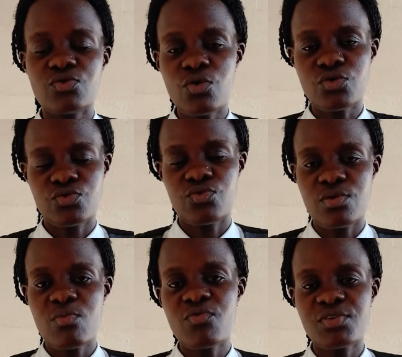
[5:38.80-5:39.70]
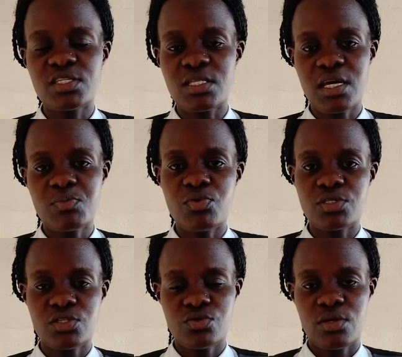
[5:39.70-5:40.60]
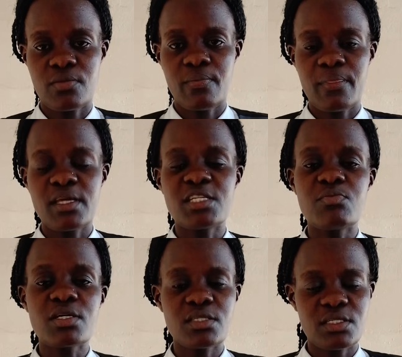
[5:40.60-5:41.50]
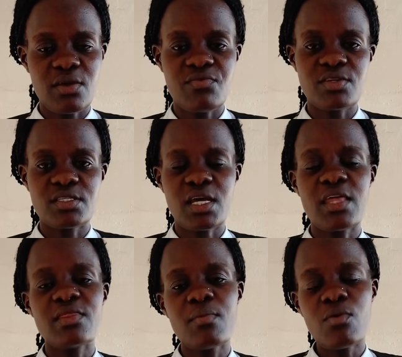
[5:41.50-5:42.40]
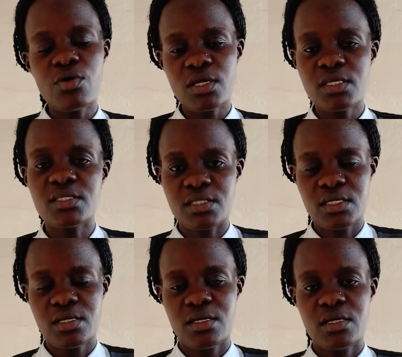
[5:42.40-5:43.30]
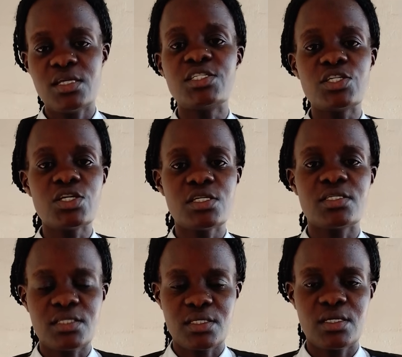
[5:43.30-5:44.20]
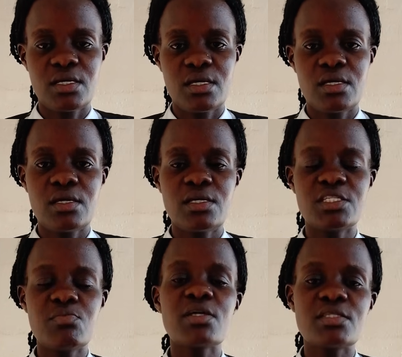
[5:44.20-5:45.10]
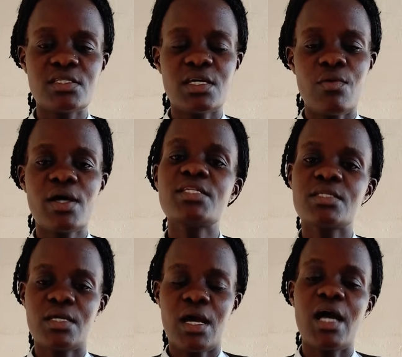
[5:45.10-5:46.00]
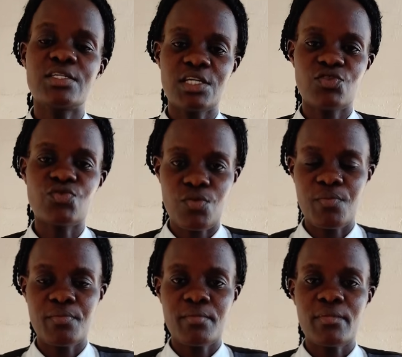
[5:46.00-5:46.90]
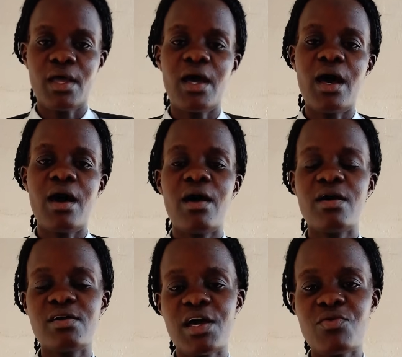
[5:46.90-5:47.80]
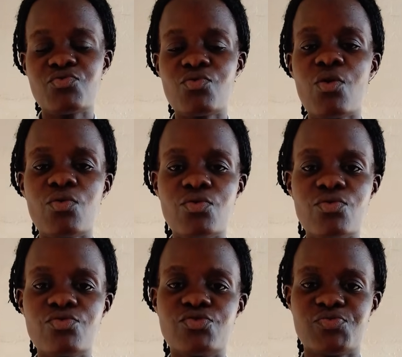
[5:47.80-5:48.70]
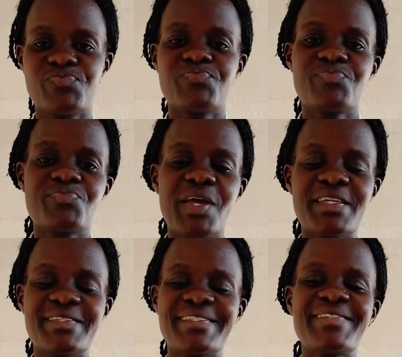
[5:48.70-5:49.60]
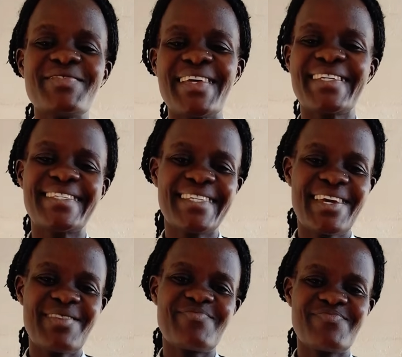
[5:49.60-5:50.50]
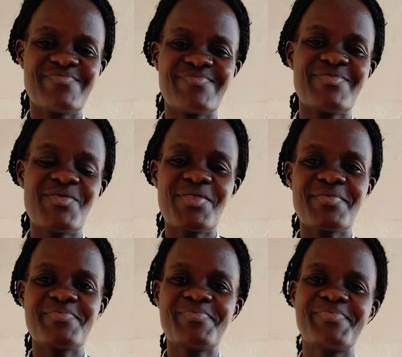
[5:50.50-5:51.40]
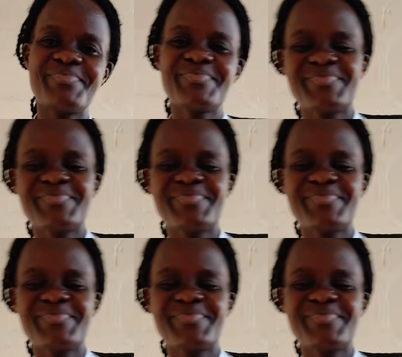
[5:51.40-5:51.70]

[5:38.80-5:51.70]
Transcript: or to remove it in that position, it makes it a fixture. And the more easy it is, it makes it a what? A chattel. I will conclude. See you next time.